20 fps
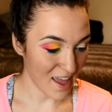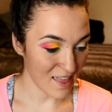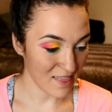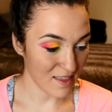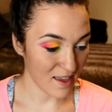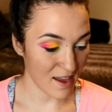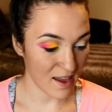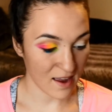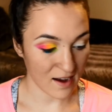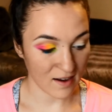And
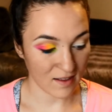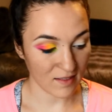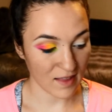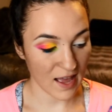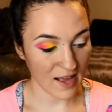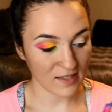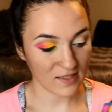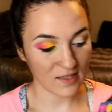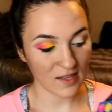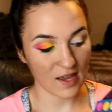then
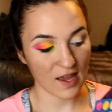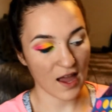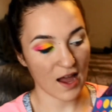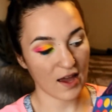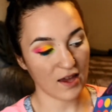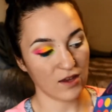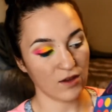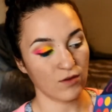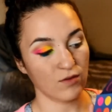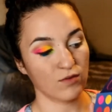lastly, I
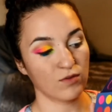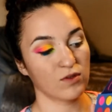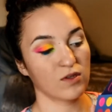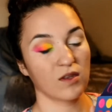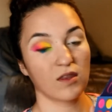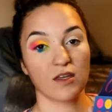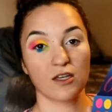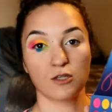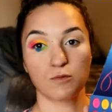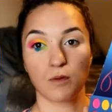use
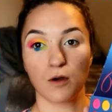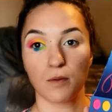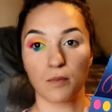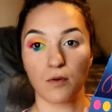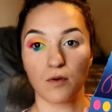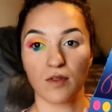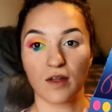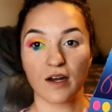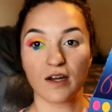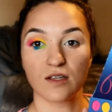this
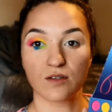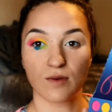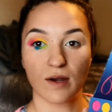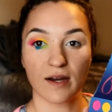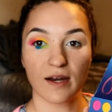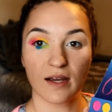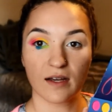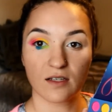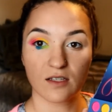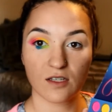purple that is right
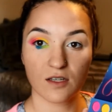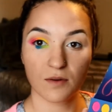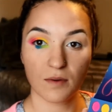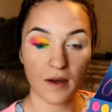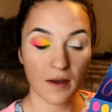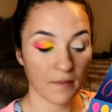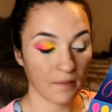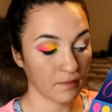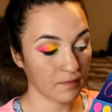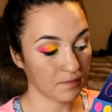next to it,